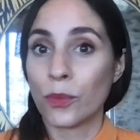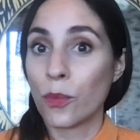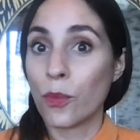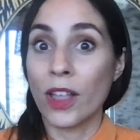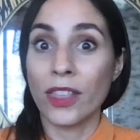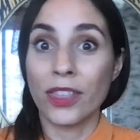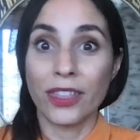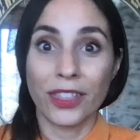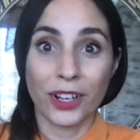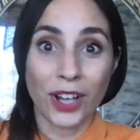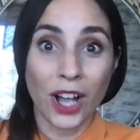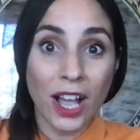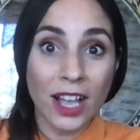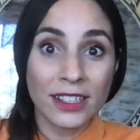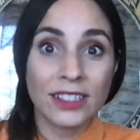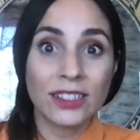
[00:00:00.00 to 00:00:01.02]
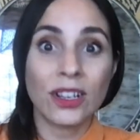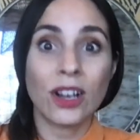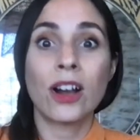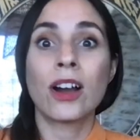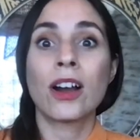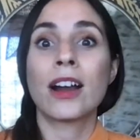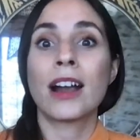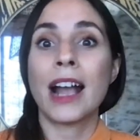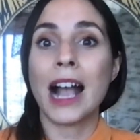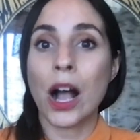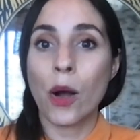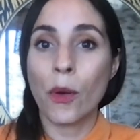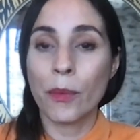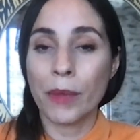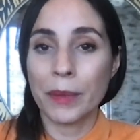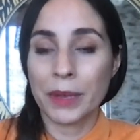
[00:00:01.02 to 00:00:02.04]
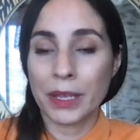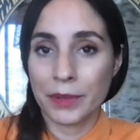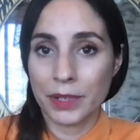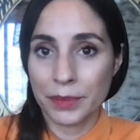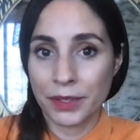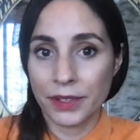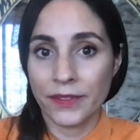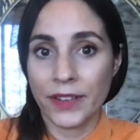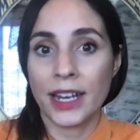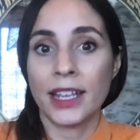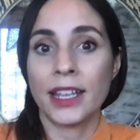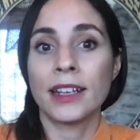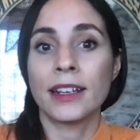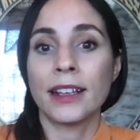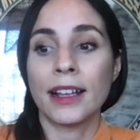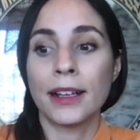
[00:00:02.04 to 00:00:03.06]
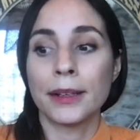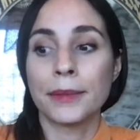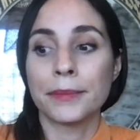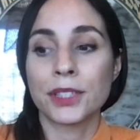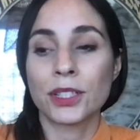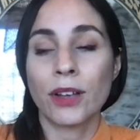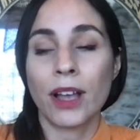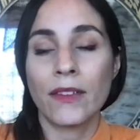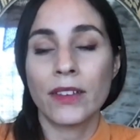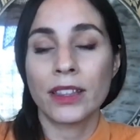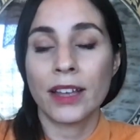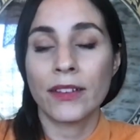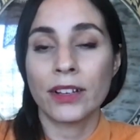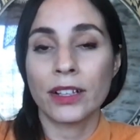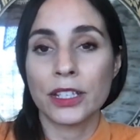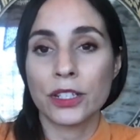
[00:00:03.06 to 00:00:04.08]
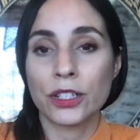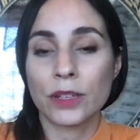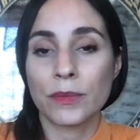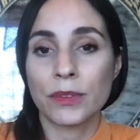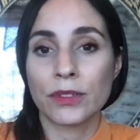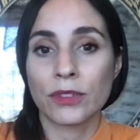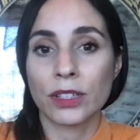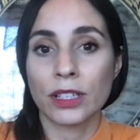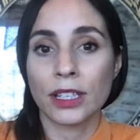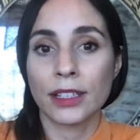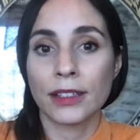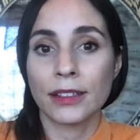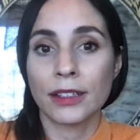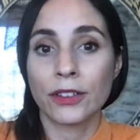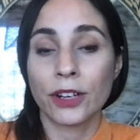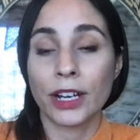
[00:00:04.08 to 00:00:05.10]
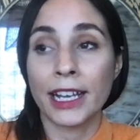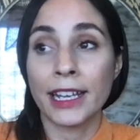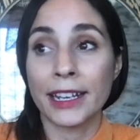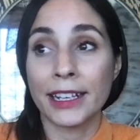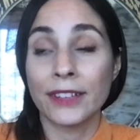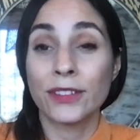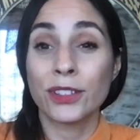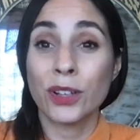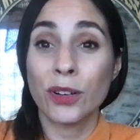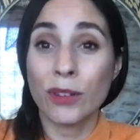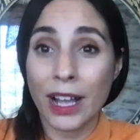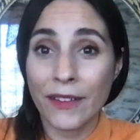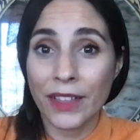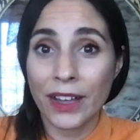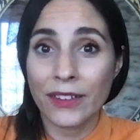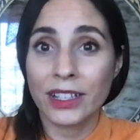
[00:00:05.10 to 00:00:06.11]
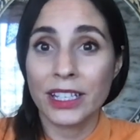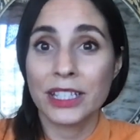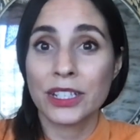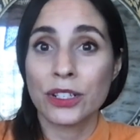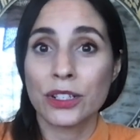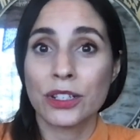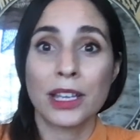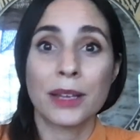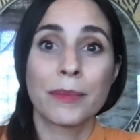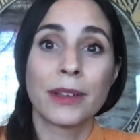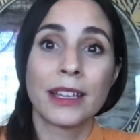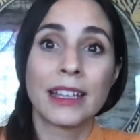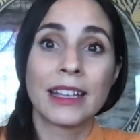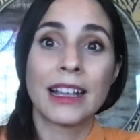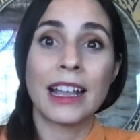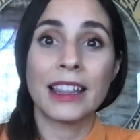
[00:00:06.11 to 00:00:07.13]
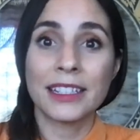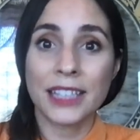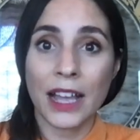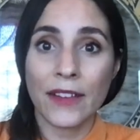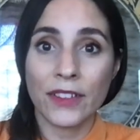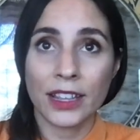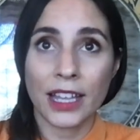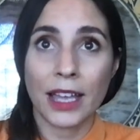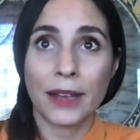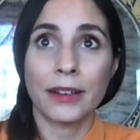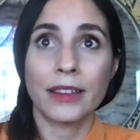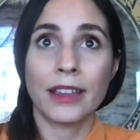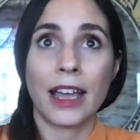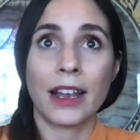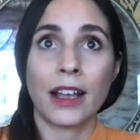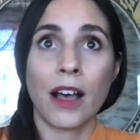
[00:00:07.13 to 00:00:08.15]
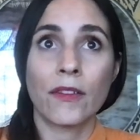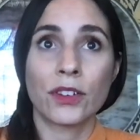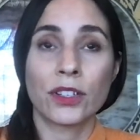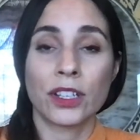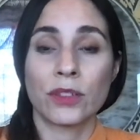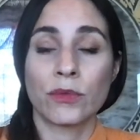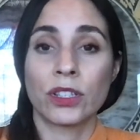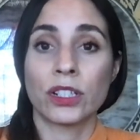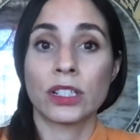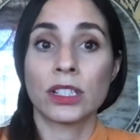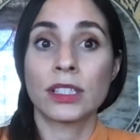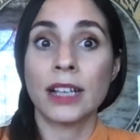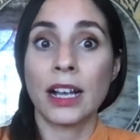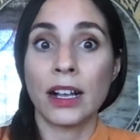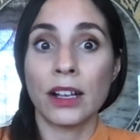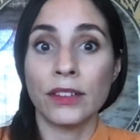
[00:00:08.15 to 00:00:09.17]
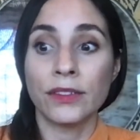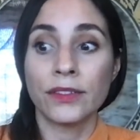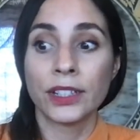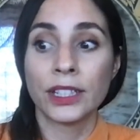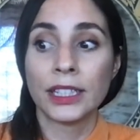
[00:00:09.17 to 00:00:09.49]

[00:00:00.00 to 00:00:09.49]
what the causes are, how we might be able to prevent it. Um, so having that relationship is really great. And if you don't have that relationship, at least having that that conversation with yourself,